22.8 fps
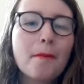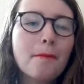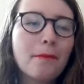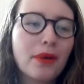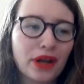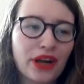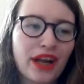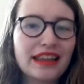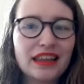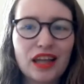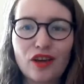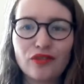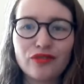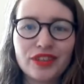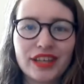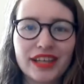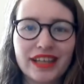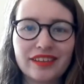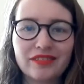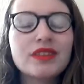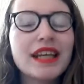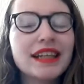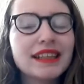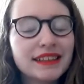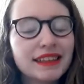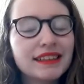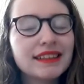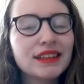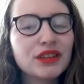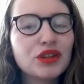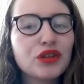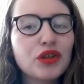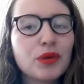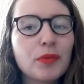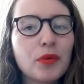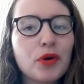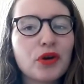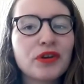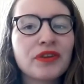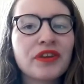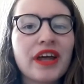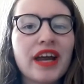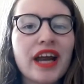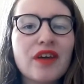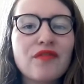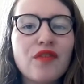But I loved it. Next is another
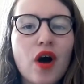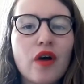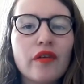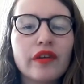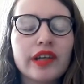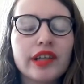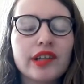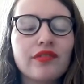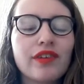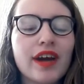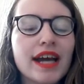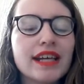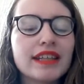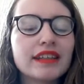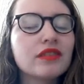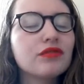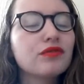book that I've already read.